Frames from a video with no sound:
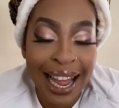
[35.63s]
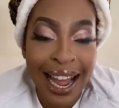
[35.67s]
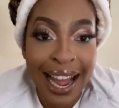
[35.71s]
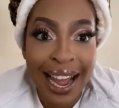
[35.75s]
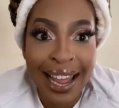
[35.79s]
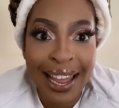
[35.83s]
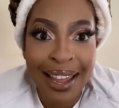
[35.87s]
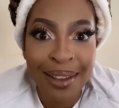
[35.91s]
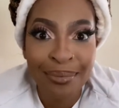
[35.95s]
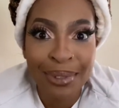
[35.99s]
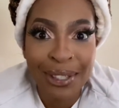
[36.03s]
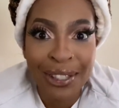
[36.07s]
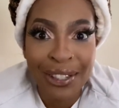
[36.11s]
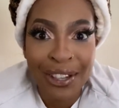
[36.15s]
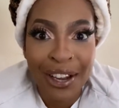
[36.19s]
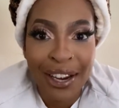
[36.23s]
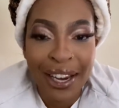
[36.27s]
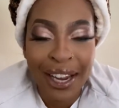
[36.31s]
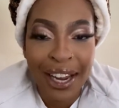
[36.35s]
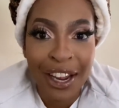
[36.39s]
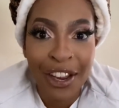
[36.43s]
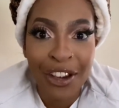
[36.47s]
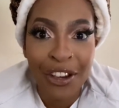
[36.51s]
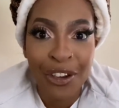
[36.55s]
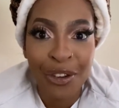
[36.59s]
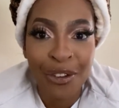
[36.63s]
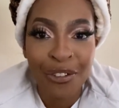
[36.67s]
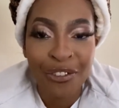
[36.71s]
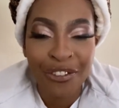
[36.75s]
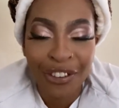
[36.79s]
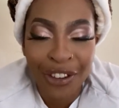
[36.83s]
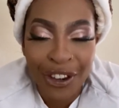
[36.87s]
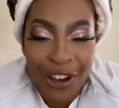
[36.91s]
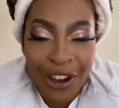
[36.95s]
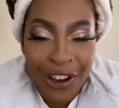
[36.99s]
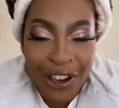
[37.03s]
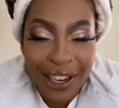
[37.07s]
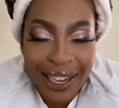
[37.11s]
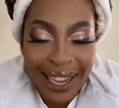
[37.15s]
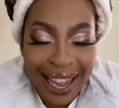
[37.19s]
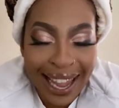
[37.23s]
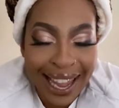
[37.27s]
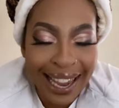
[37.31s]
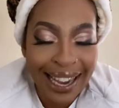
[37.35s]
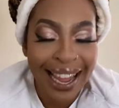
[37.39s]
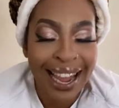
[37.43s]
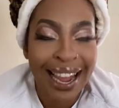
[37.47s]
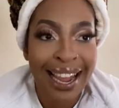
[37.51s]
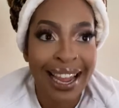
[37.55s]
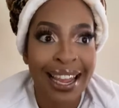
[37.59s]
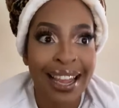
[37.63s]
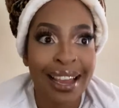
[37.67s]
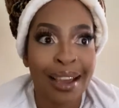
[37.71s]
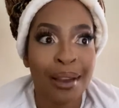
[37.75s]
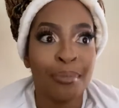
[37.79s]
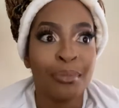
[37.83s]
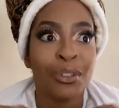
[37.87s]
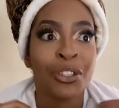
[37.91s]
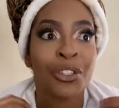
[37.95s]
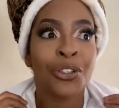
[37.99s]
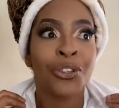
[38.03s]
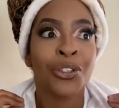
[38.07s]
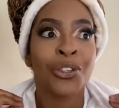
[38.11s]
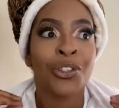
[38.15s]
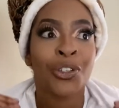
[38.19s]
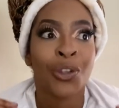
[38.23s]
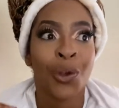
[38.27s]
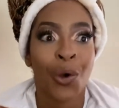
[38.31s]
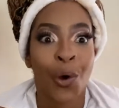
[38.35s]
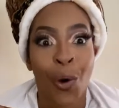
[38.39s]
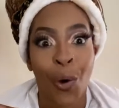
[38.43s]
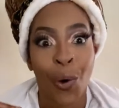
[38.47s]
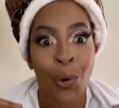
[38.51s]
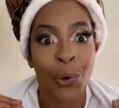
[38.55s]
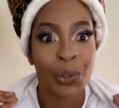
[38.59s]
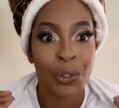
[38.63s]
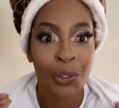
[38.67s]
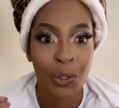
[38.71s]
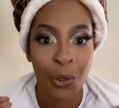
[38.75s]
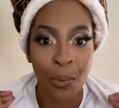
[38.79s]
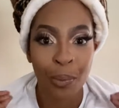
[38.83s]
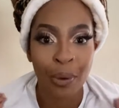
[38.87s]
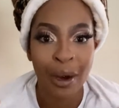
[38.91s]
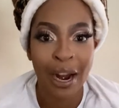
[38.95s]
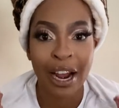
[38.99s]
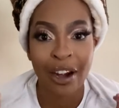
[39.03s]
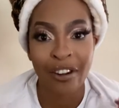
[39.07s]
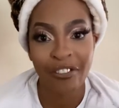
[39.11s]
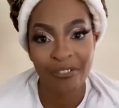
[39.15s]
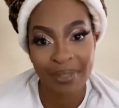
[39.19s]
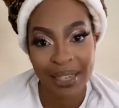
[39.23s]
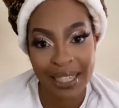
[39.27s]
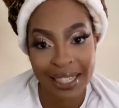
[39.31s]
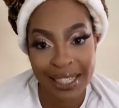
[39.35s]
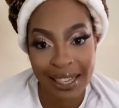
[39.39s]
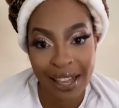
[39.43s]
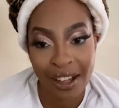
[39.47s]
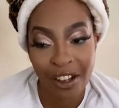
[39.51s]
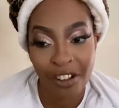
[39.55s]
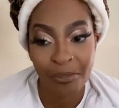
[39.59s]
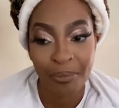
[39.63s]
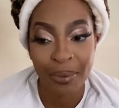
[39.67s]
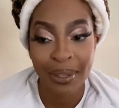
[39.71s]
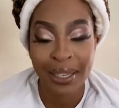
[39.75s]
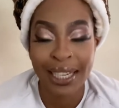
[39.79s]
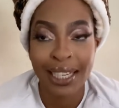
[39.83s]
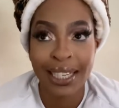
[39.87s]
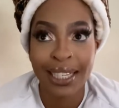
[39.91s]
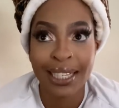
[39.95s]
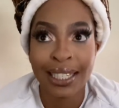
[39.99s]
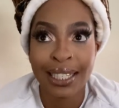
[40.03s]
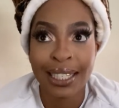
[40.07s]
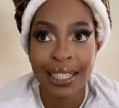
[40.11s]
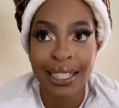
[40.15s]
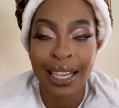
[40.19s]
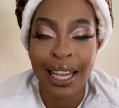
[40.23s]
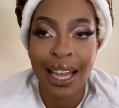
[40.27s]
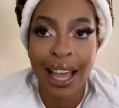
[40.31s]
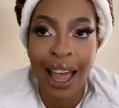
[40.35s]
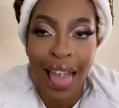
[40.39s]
I am starting a new vlog and I am so proud of myself because